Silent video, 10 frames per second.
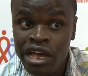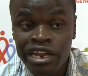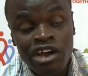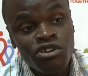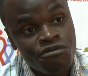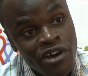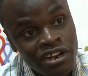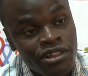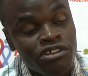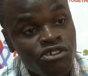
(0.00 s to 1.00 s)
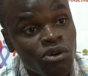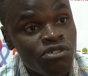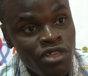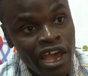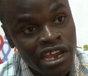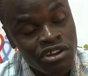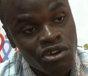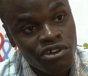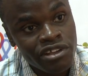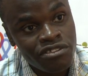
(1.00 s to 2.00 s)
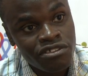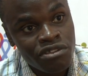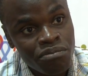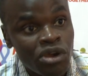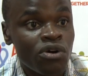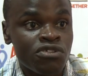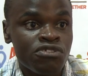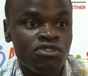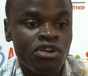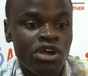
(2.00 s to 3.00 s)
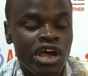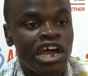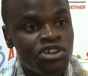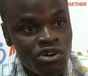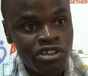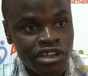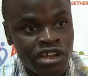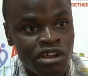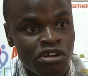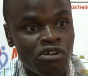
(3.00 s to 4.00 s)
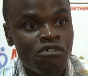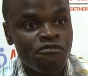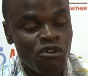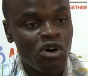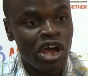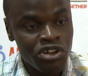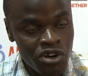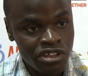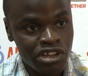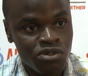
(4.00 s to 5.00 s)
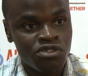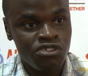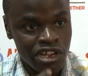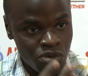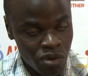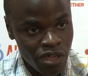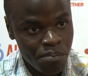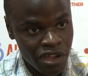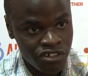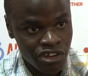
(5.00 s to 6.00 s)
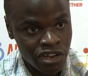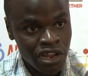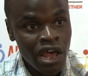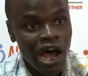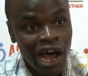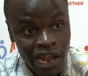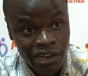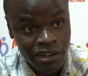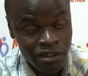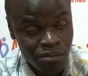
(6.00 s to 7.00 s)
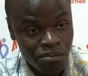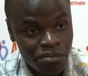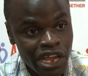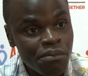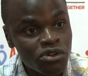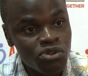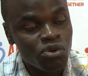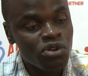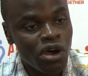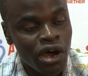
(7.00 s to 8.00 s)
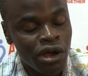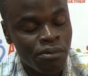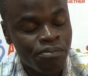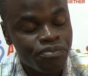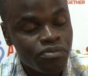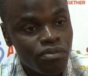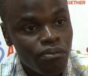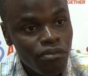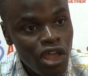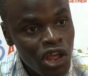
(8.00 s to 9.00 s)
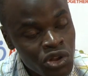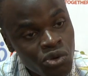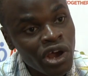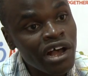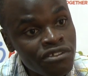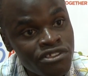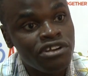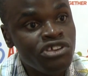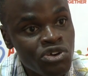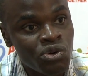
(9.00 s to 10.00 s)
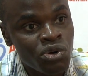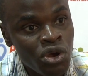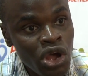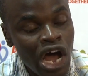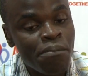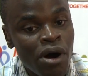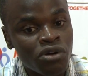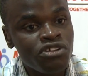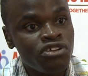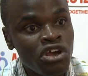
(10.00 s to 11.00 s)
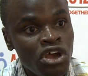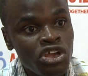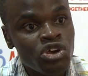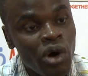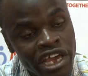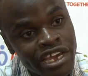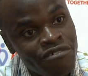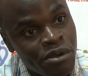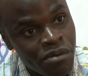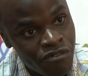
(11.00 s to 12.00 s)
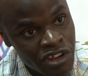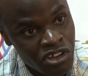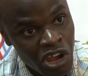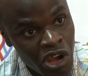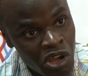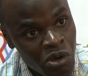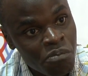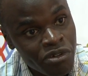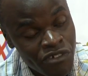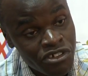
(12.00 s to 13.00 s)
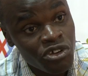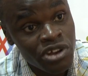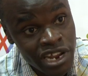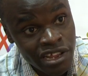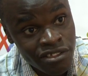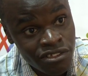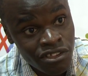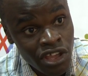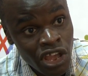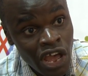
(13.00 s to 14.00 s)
In actual fact, that shows their ignorance, because for a doctor to sit with a patient and be able to counsel you about your HIV prevention needs,